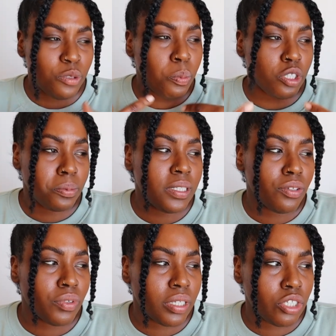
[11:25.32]
it's pushed me
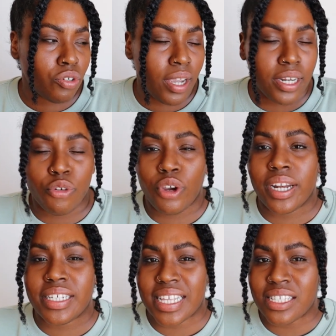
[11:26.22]
to really try and
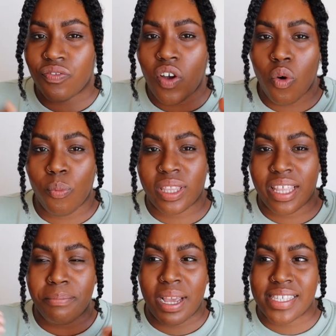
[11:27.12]
create a sense of home
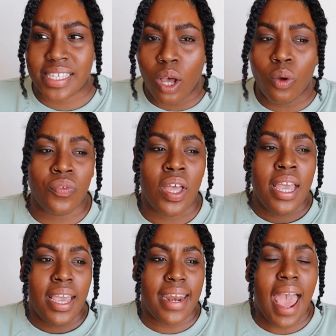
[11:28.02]
within
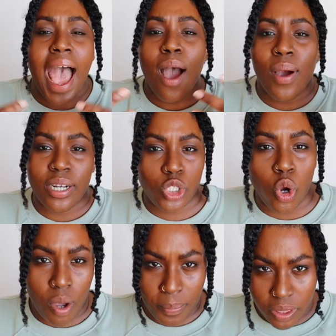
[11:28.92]
myself and how I
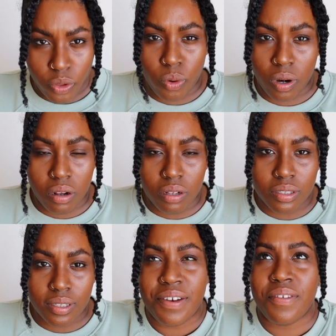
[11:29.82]
show up in the
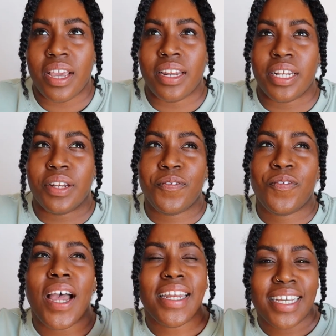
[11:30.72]
world. And
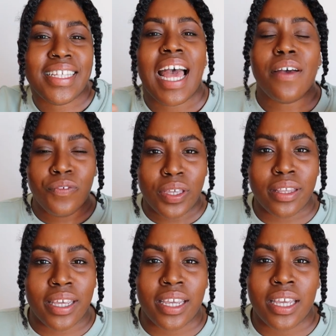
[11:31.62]
finding that
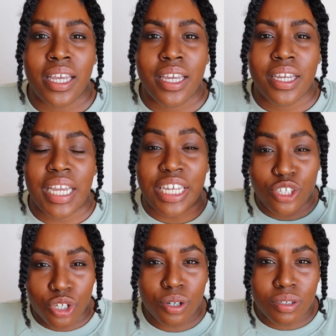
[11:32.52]
feeling
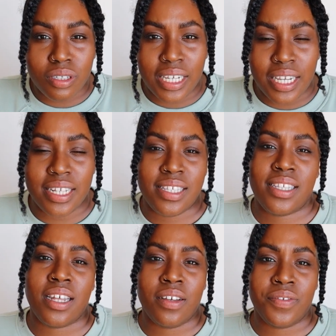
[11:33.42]
internally
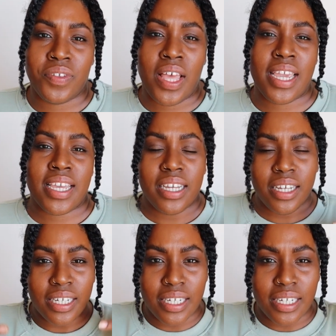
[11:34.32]
instead of like